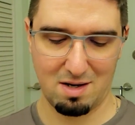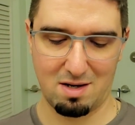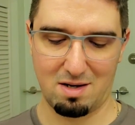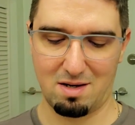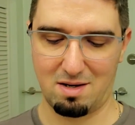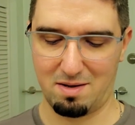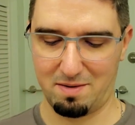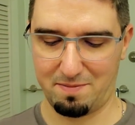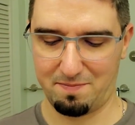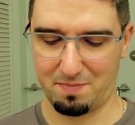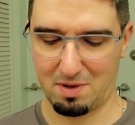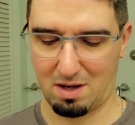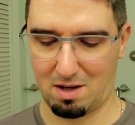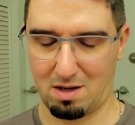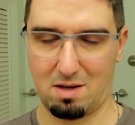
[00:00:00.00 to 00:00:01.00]

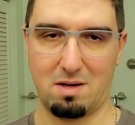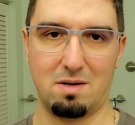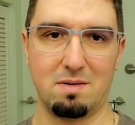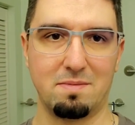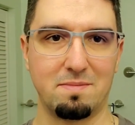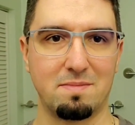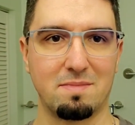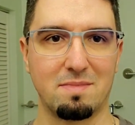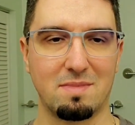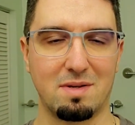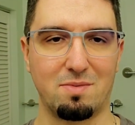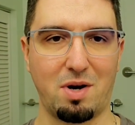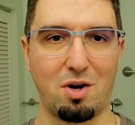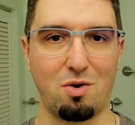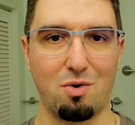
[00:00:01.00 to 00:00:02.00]
are
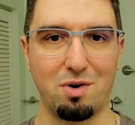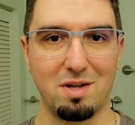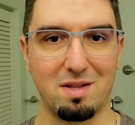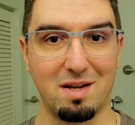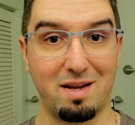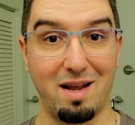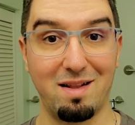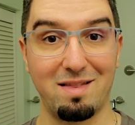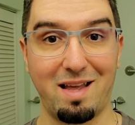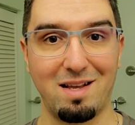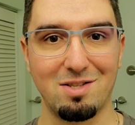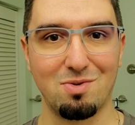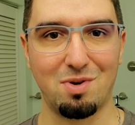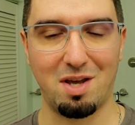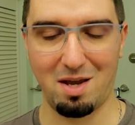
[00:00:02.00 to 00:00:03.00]
recorded again thanks
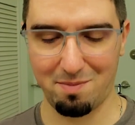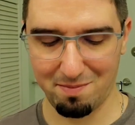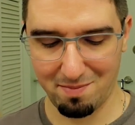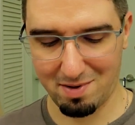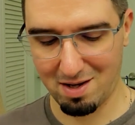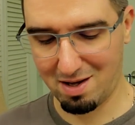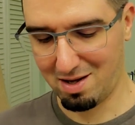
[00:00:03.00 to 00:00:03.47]
to him.